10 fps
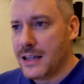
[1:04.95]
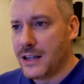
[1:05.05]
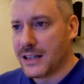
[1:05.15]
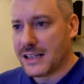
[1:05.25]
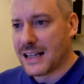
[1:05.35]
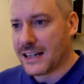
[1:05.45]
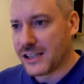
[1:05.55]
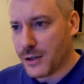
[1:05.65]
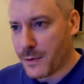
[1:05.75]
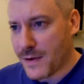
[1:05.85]
You can select
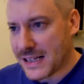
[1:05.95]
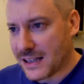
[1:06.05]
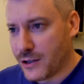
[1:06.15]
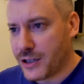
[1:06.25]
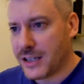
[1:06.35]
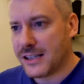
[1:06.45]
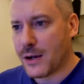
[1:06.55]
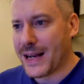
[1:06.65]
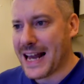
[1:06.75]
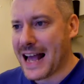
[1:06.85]
super resolution,
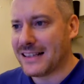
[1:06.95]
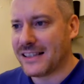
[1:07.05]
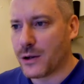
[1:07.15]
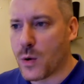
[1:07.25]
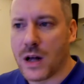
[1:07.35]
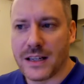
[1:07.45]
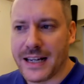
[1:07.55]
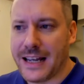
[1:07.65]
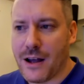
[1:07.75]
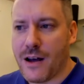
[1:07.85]
so enhance the
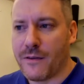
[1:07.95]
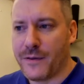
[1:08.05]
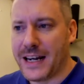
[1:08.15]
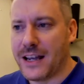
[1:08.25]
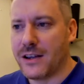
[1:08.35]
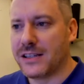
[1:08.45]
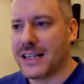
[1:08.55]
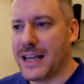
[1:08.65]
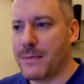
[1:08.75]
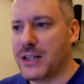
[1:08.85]
quality of videos
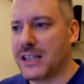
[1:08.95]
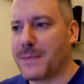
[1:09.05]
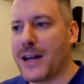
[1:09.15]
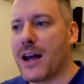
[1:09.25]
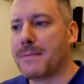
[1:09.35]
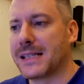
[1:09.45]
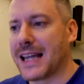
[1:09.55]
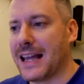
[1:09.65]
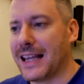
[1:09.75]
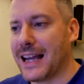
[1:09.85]
and images by
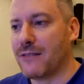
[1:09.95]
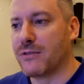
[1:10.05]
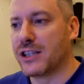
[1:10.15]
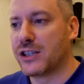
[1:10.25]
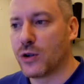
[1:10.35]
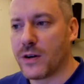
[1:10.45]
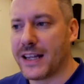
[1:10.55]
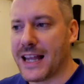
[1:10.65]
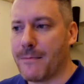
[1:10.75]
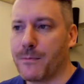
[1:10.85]
upscaling and
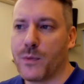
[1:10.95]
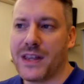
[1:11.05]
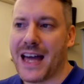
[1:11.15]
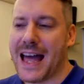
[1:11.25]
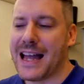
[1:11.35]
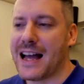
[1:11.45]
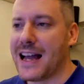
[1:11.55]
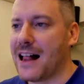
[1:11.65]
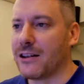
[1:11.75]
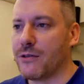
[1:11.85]
restoring them with AI
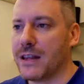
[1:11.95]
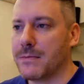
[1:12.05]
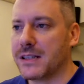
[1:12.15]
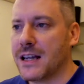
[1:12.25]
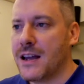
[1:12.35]
algorithms.